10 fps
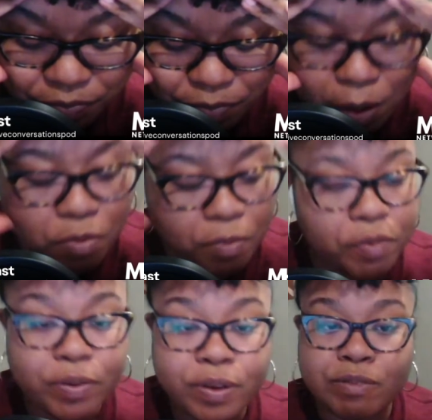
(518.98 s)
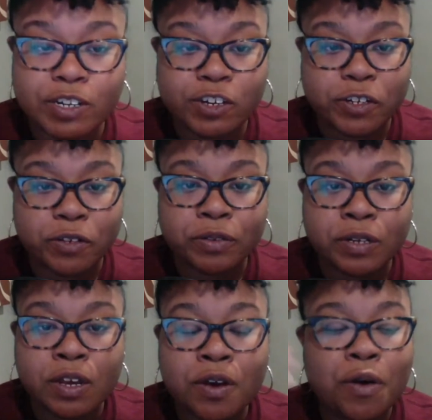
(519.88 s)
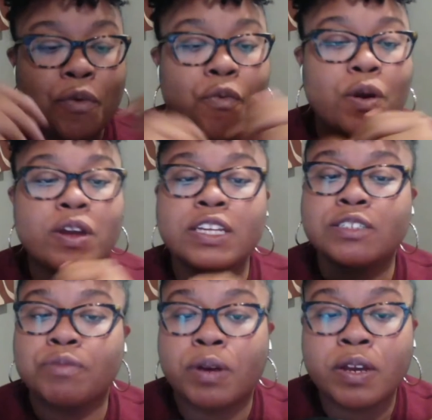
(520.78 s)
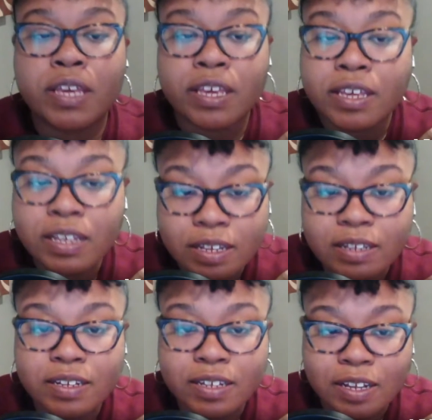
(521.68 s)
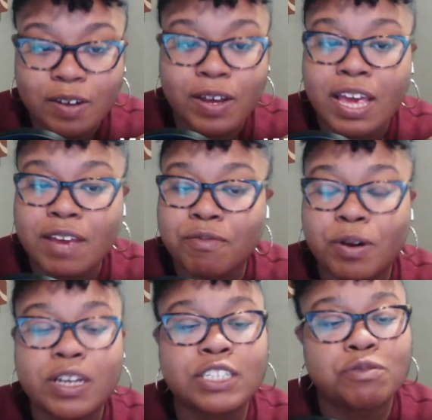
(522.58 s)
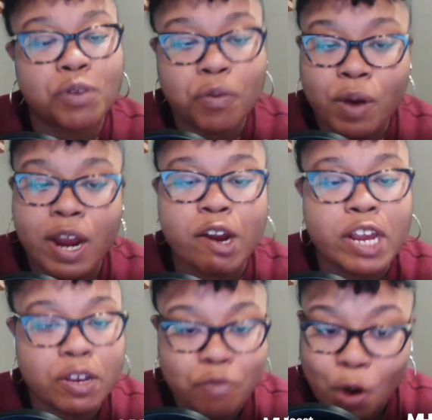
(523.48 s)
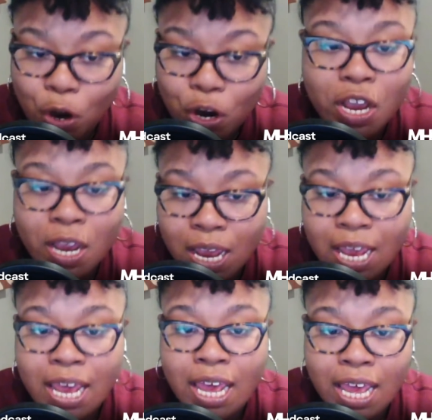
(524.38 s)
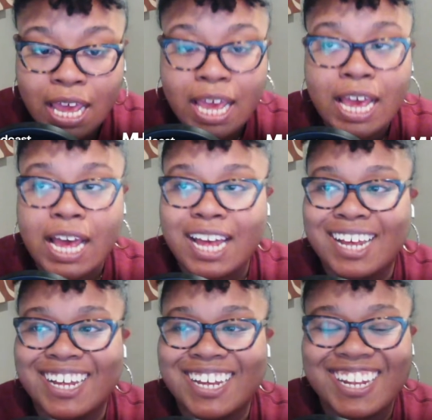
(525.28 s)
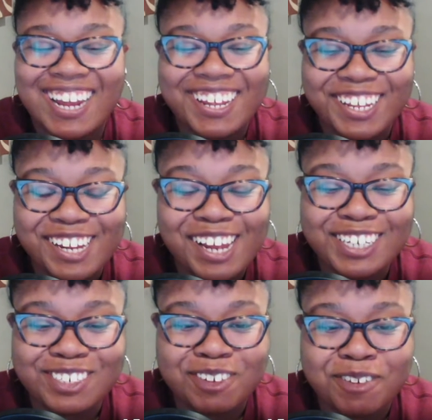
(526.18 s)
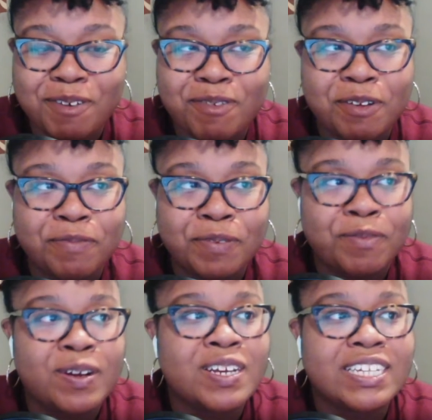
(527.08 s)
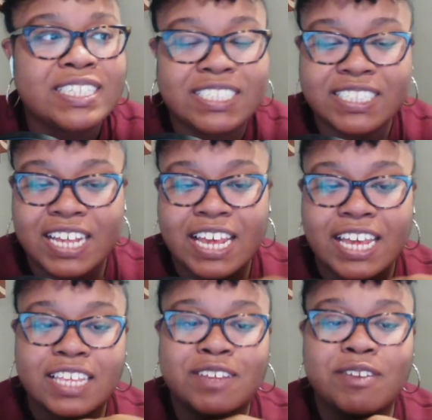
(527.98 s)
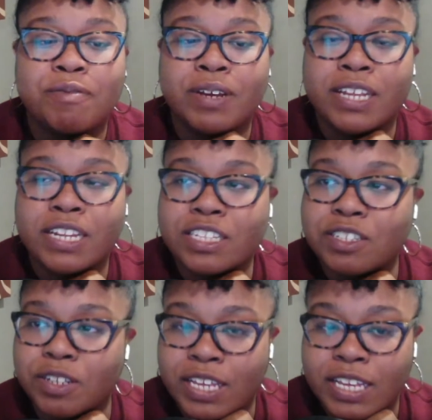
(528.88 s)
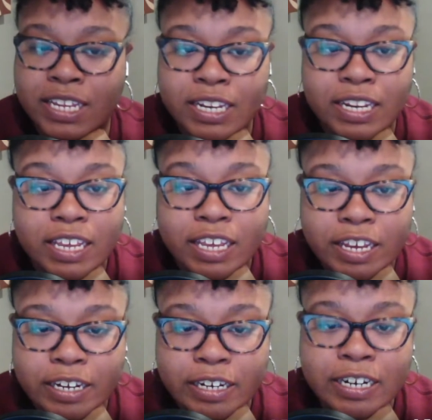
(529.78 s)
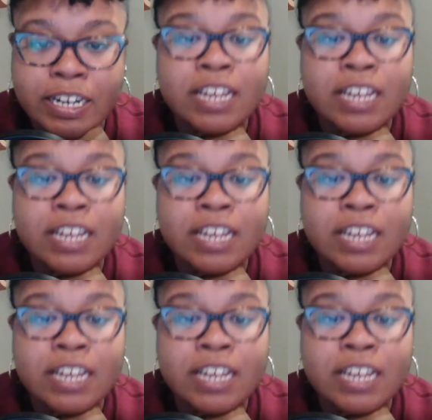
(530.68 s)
I'm gonna be real with you. Work is working. Okay. Work is requiring work. And I enjoy my work, but work is just like, we're getting to the end of the year.